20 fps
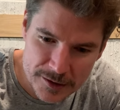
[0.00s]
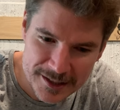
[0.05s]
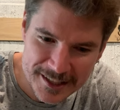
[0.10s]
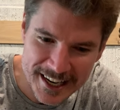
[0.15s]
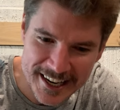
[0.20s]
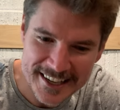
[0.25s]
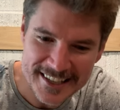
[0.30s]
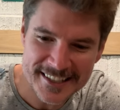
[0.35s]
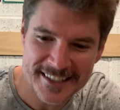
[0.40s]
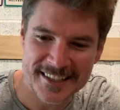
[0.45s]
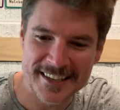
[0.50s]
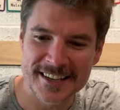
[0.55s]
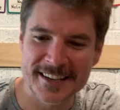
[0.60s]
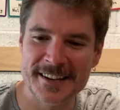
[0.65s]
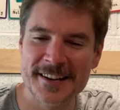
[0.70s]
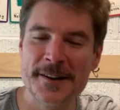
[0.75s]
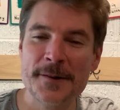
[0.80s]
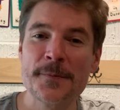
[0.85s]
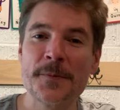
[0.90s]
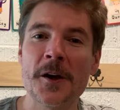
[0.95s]
Tasty.
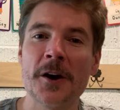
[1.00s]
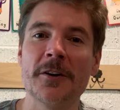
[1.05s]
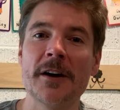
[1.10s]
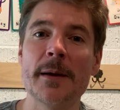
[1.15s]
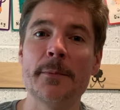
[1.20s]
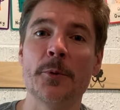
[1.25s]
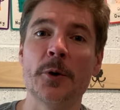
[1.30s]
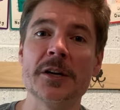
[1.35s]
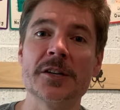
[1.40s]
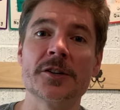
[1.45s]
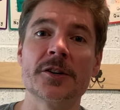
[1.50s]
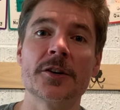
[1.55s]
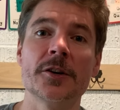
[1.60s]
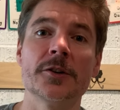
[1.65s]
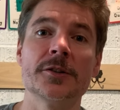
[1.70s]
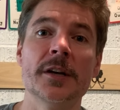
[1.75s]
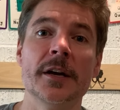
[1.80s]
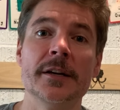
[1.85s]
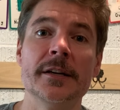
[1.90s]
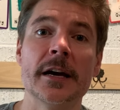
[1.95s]
All right, boys and
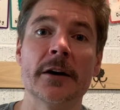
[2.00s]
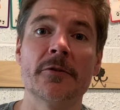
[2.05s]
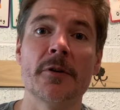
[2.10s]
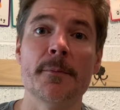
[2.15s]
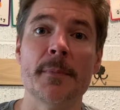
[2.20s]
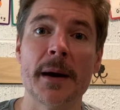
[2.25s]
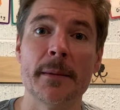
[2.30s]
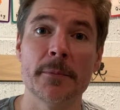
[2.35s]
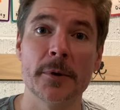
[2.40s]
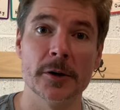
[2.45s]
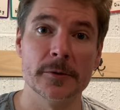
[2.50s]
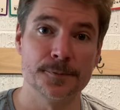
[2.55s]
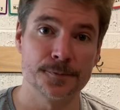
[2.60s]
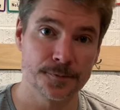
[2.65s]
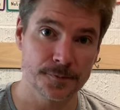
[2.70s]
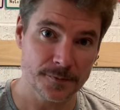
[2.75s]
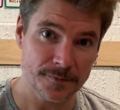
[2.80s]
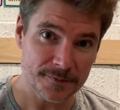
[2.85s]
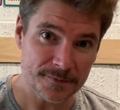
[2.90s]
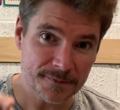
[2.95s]
girls, now remember,
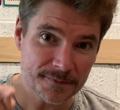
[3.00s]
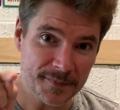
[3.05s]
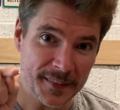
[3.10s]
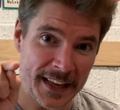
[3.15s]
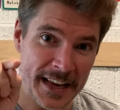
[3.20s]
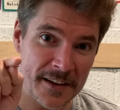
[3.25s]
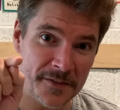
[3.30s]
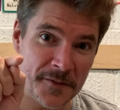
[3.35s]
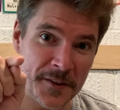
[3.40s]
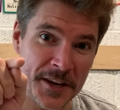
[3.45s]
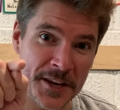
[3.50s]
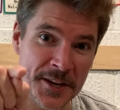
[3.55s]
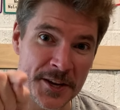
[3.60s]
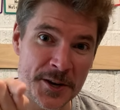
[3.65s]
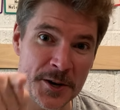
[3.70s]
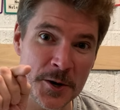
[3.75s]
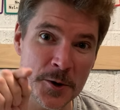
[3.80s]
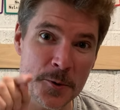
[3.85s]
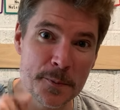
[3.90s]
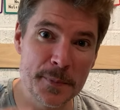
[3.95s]
if
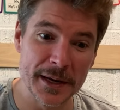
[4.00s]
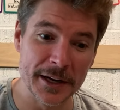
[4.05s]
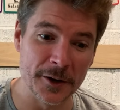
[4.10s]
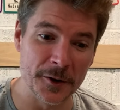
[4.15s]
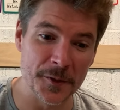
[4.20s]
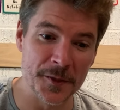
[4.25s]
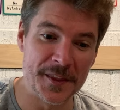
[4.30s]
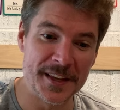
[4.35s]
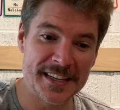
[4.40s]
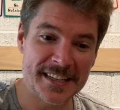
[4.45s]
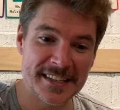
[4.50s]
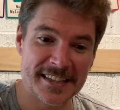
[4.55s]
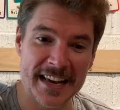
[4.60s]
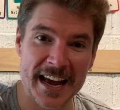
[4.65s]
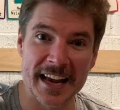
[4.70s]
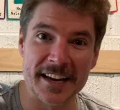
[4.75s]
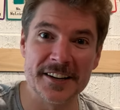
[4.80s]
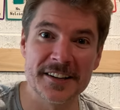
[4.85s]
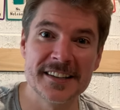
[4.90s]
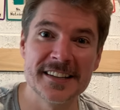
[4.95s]
you build this
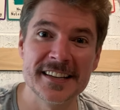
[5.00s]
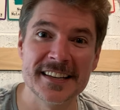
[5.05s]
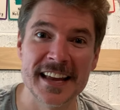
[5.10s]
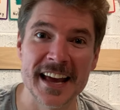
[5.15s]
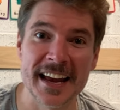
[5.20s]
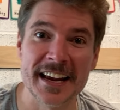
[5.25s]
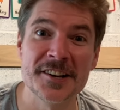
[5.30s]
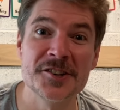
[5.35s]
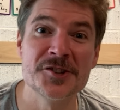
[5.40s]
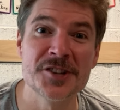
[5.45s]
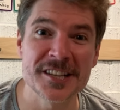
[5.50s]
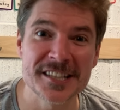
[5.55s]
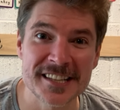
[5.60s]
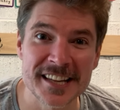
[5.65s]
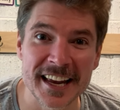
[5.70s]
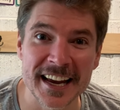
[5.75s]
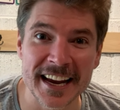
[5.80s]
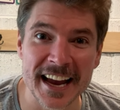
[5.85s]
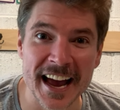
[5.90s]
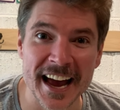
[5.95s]
set today, just
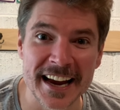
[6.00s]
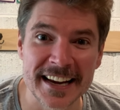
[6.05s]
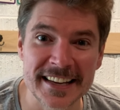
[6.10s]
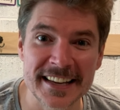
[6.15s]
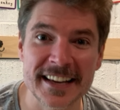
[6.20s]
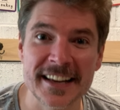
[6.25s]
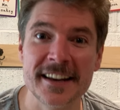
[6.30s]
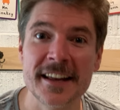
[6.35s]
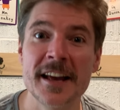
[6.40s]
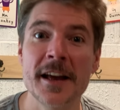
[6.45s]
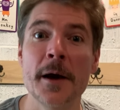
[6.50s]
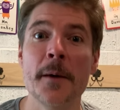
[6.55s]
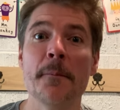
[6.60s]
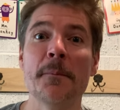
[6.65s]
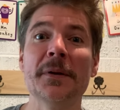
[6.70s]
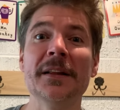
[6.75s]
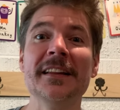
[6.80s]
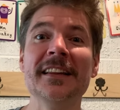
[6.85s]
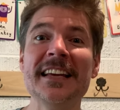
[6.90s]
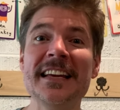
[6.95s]
like I did,
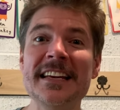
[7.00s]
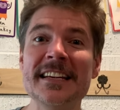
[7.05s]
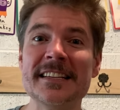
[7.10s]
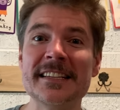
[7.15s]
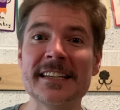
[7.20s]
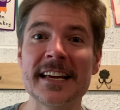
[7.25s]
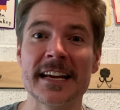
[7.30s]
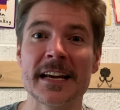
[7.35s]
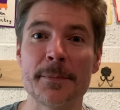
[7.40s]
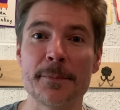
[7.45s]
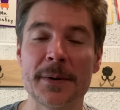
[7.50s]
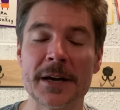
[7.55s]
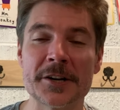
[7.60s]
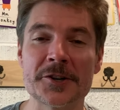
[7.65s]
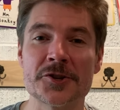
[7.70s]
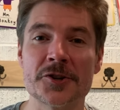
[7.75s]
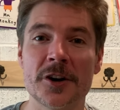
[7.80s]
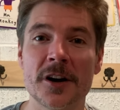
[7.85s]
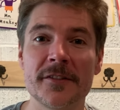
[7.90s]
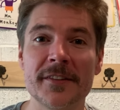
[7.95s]
please take a
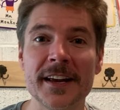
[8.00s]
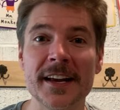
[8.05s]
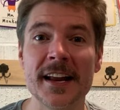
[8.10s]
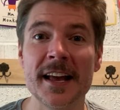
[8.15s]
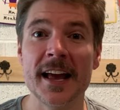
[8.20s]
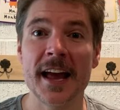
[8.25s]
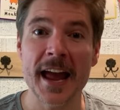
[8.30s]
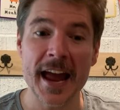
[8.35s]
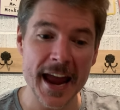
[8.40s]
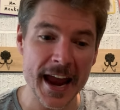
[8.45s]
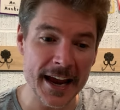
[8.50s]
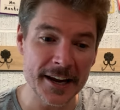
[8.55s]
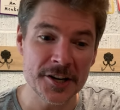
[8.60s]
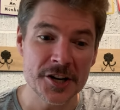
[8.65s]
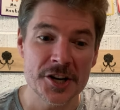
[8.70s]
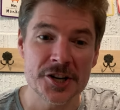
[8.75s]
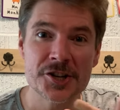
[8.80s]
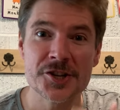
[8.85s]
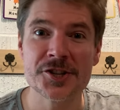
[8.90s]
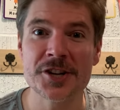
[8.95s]
picture of it
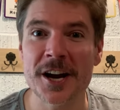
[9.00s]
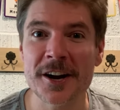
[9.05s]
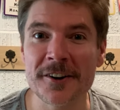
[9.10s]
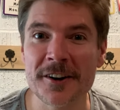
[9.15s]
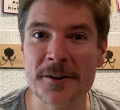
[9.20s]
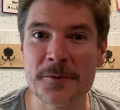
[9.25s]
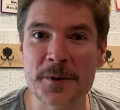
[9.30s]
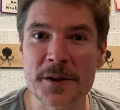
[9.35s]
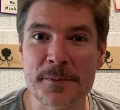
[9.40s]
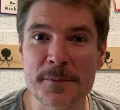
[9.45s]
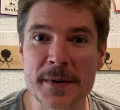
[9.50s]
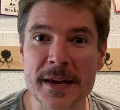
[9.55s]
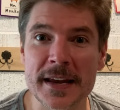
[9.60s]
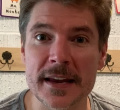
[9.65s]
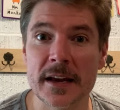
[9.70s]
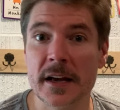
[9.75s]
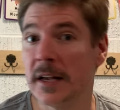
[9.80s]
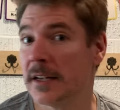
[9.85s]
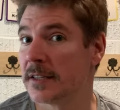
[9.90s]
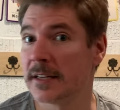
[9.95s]
and share it with
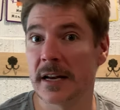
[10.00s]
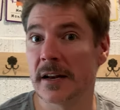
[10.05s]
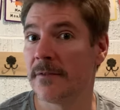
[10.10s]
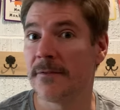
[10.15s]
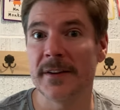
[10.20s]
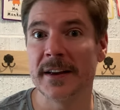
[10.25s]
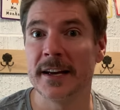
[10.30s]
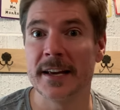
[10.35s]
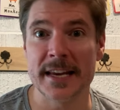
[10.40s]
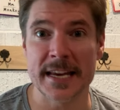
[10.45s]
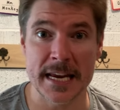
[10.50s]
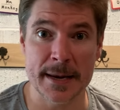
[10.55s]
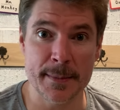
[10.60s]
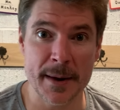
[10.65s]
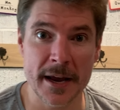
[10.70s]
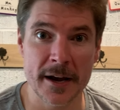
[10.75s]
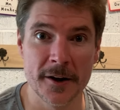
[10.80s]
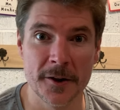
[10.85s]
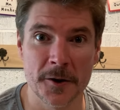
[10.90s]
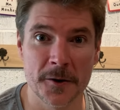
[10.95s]
me. Send it via
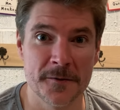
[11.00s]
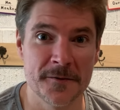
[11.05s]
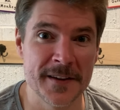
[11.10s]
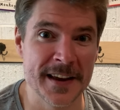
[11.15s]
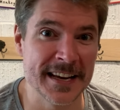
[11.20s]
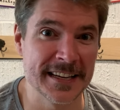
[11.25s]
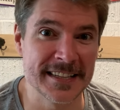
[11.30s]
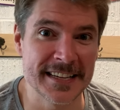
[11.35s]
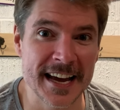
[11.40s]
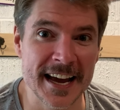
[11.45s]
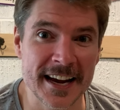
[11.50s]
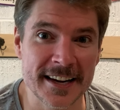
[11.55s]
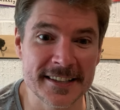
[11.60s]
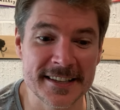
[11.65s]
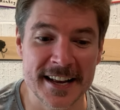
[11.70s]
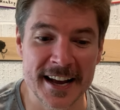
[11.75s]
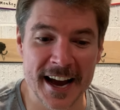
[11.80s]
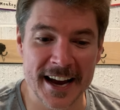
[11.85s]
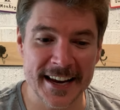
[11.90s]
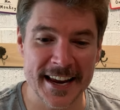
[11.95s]
email or via text.
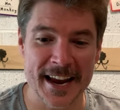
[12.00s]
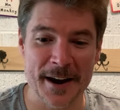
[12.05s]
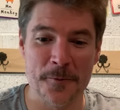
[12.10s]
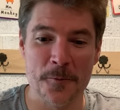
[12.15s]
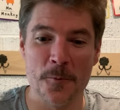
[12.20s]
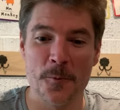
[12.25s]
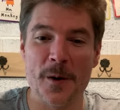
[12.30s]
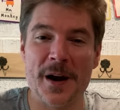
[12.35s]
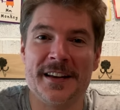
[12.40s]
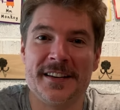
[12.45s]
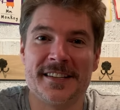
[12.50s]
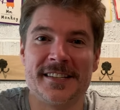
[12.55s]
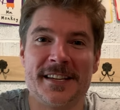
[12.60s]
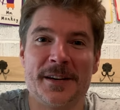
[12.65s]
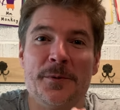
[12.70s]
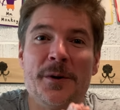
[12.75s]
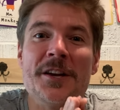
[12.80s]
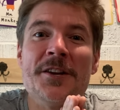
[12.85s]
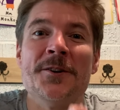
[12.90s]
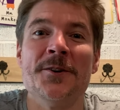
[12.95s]
I can't wait to see
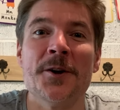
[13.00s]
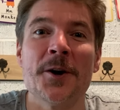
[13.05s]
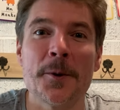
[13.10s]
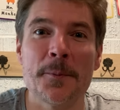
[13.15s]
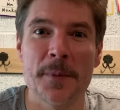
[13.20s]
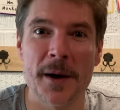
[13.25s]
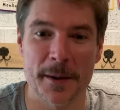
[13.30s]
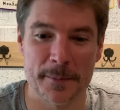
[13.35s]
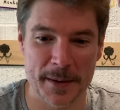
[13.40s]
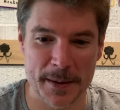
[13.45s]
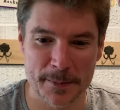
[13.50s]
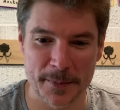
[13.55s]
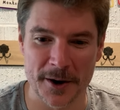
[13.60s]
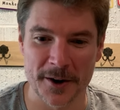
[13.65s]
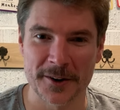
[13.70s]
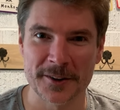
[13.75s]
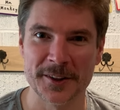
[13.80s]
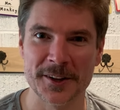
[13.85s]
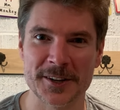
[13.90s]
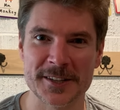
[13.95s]
what your puppy
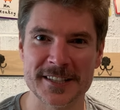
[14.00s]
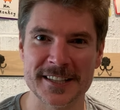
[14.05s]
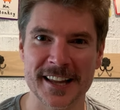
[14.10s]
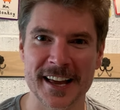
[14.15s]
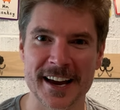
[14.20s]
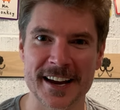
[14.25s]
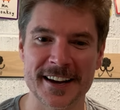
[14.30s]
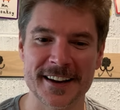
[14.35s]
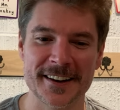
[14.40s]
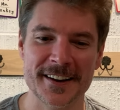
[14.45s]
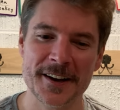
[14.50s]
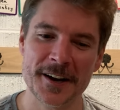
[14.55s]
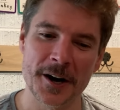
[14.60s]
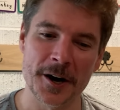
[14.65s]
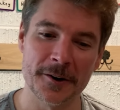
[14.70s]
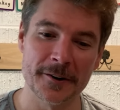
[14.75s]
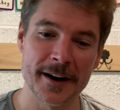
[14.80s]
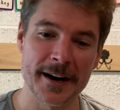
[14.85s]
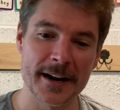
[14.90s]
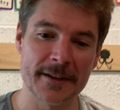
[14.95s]
park looks like.
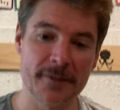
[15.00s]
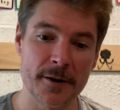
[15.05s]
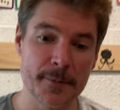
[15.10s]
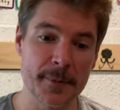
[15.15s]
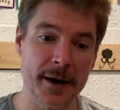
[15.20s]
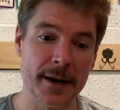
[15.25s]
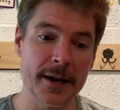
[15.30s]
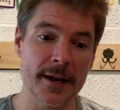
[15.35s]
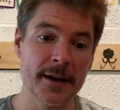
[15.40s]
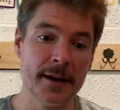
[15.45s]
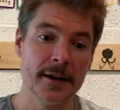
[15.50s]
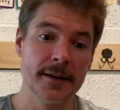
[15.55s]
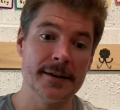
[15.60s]
All right, everybody.